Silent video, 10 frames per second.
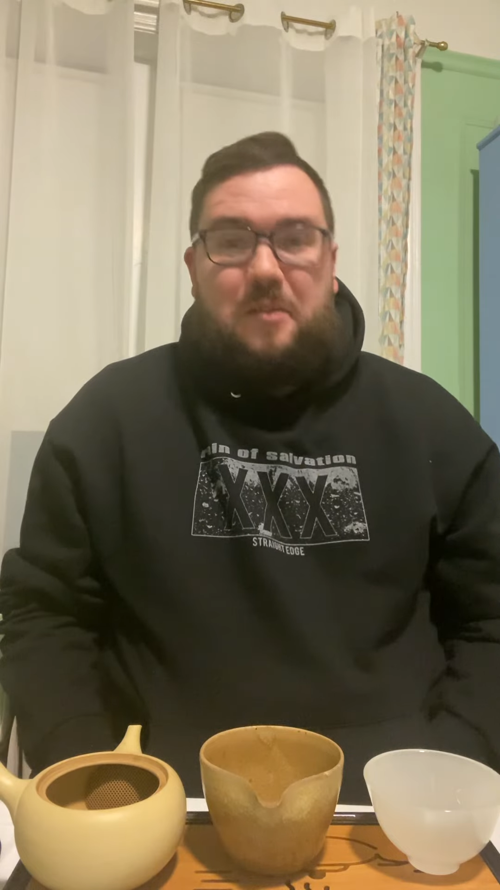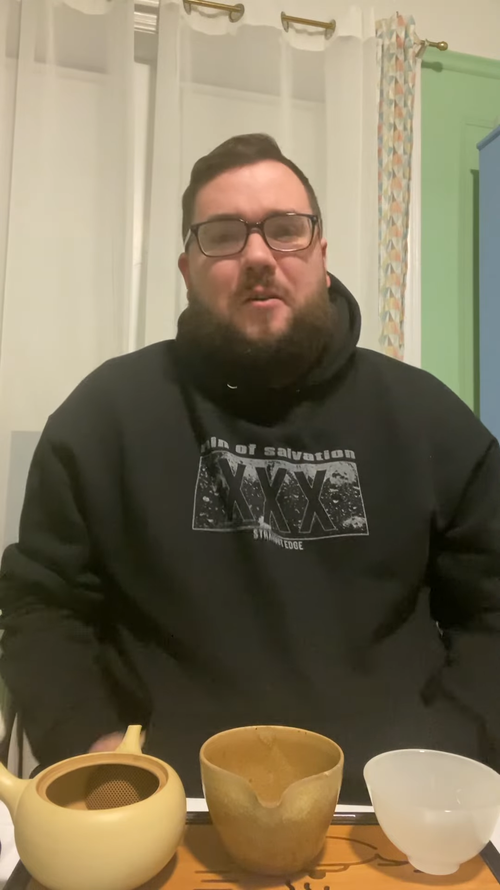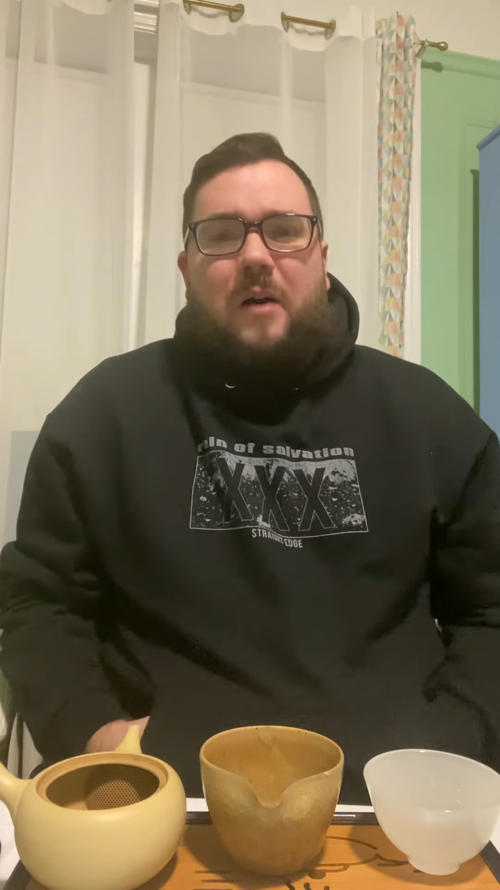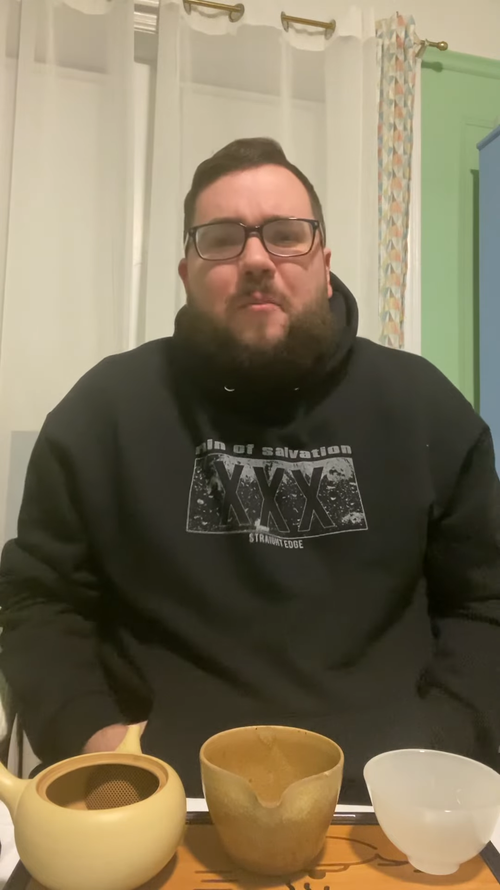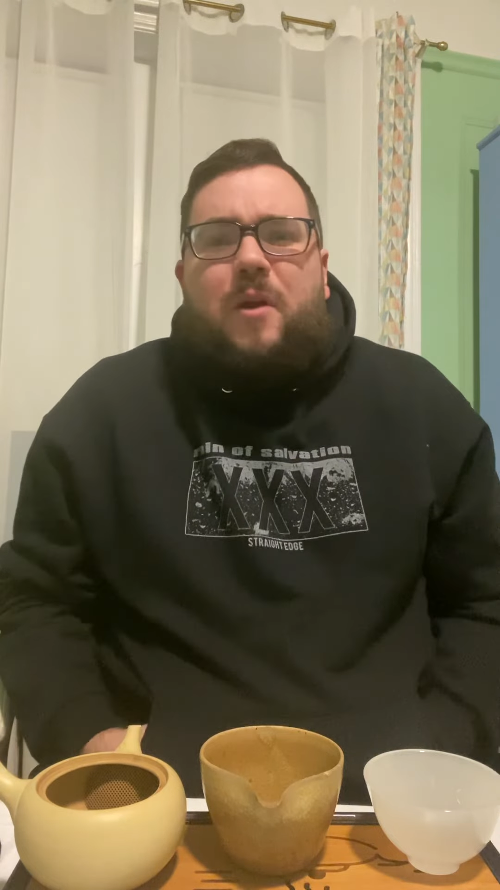You
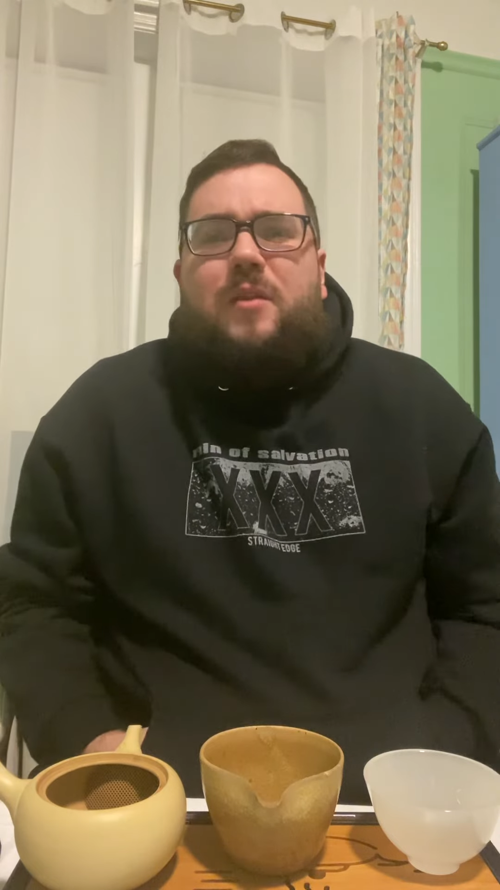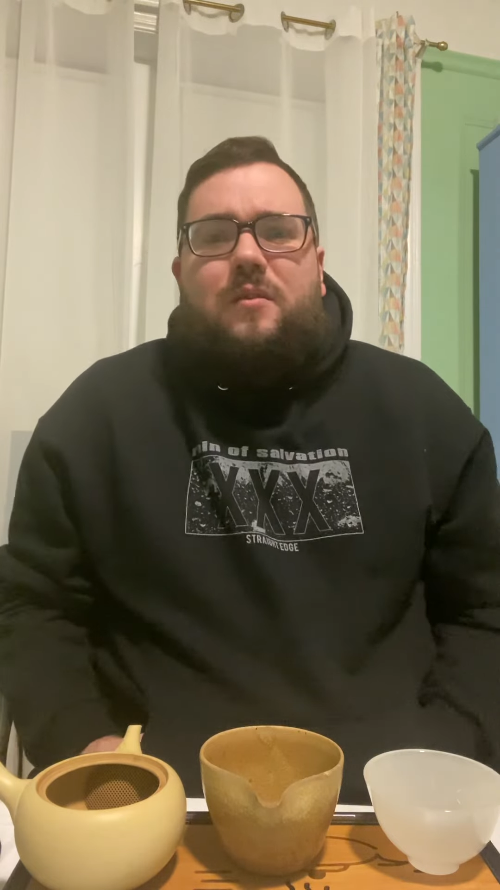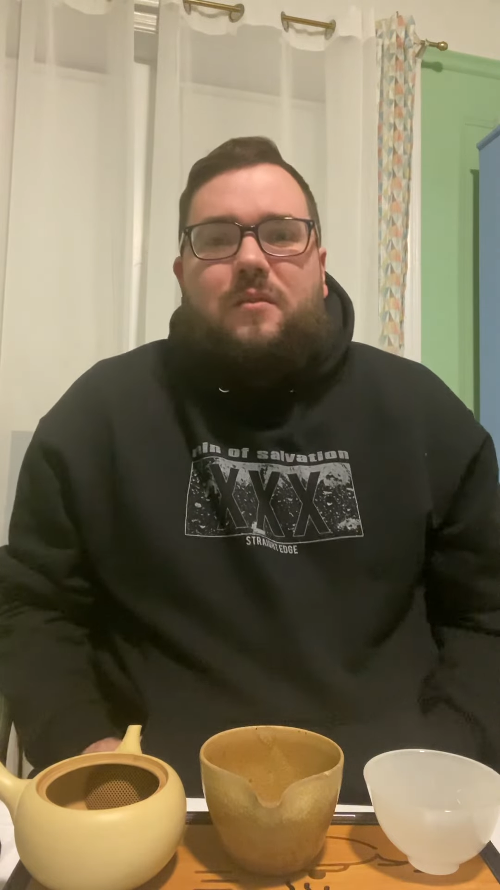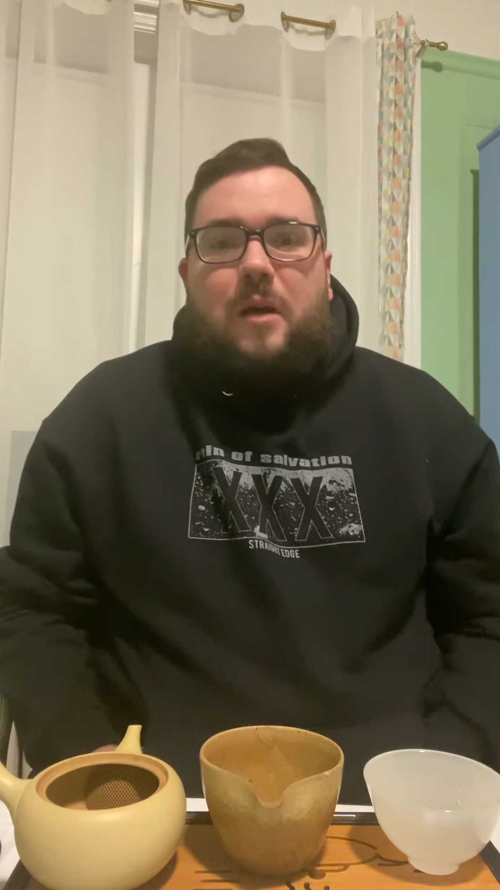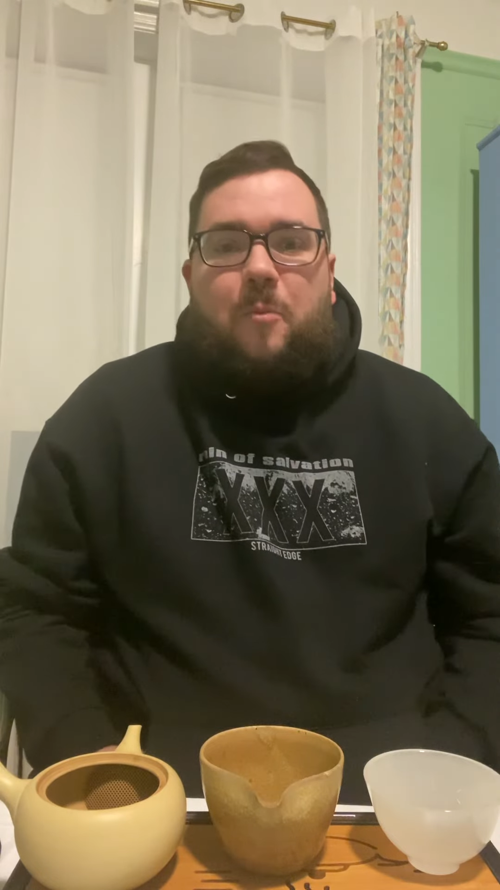know,
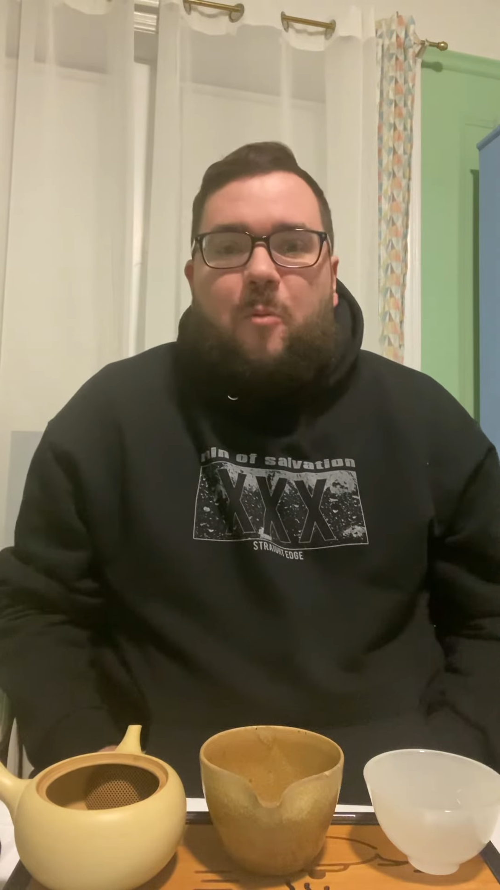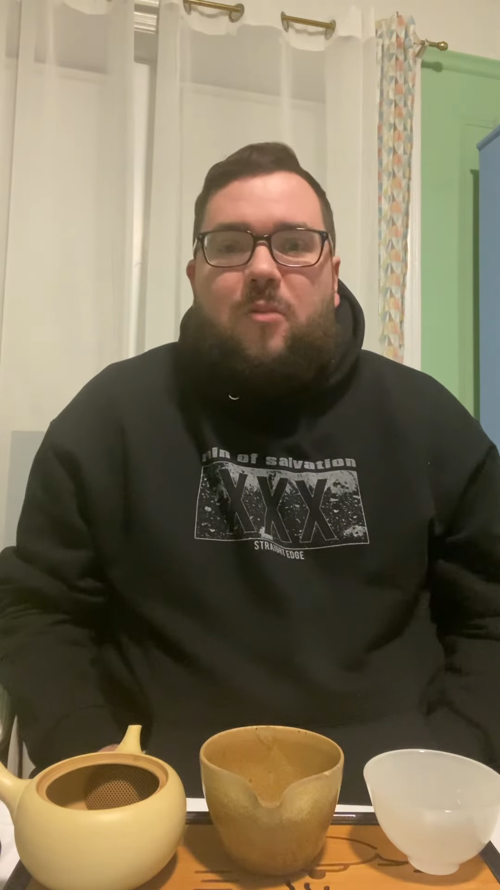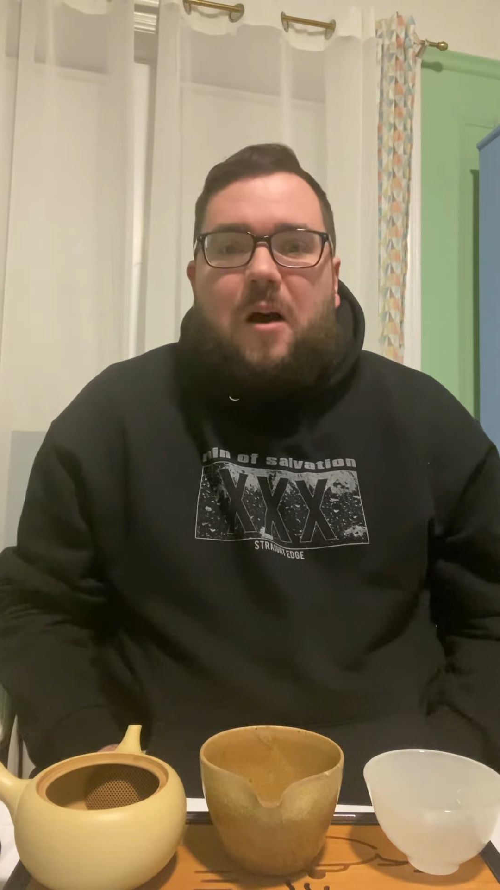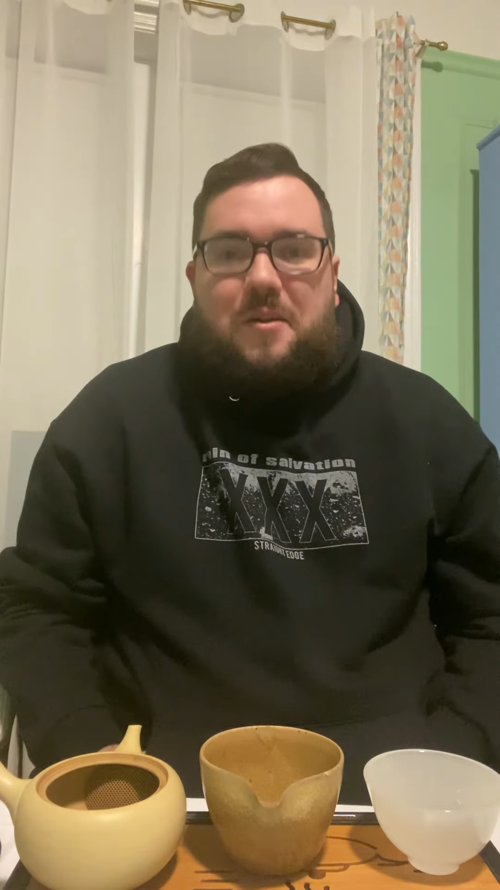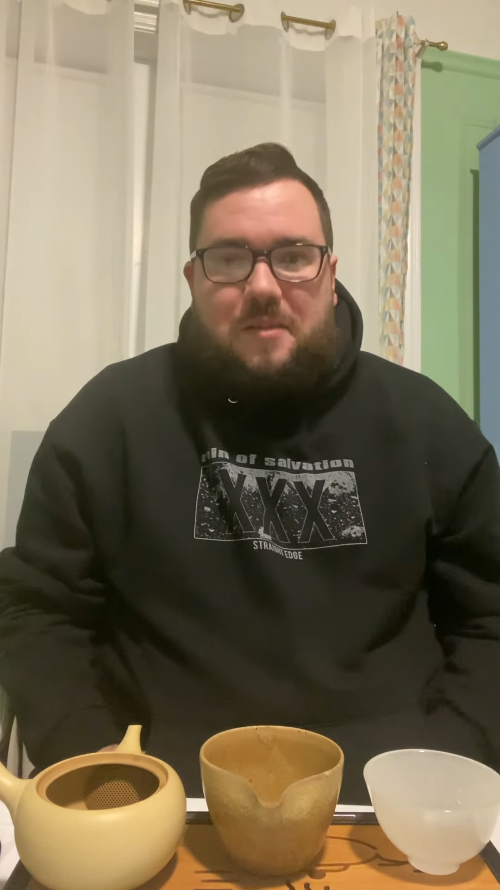I'm a Bronx